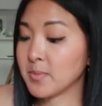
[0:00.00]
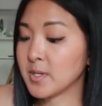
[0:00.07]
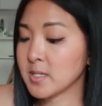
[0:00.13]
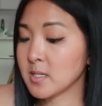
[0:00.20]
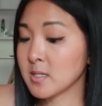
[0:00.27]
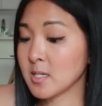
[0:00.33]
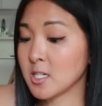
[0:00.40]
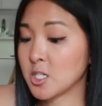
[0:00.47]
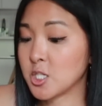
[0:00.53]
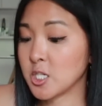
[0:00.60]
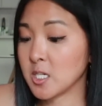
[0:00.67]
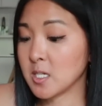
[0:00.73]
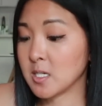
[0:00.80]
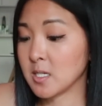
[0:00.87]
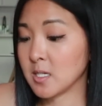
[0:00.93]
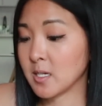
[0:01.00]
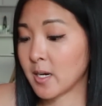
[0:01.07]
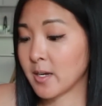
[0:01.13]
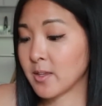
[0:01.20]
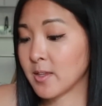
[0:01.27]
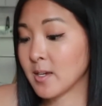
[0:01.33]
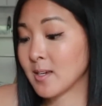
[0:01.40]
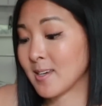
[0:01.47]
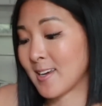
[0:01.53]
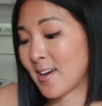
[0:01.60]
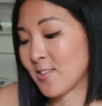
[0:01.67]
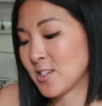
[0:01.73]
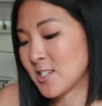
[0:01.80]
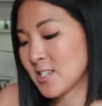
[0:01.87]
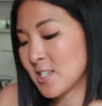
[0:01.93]
This is a GD, I think. Yeah,
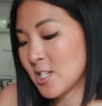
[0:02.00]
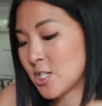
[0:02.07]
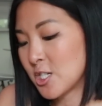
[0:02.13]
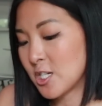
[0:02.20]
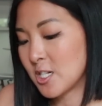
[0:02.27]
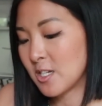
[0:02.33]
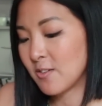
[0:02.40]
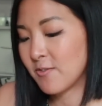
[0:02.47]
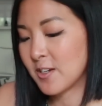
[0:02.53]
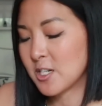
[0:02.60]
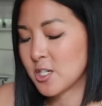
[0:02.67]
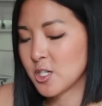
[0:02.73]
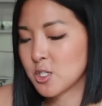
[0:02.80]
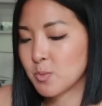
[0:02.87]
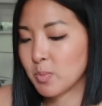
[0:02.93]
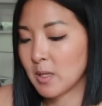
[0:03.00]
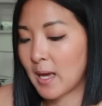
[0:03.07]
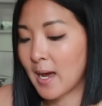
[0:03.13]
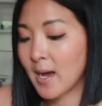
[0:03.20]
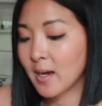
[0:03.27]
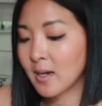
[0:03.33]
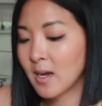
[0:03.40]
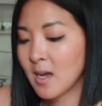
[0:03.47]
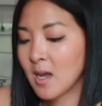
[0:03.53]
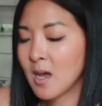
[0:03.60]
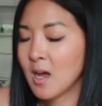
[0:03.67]
this is a GD vintage black.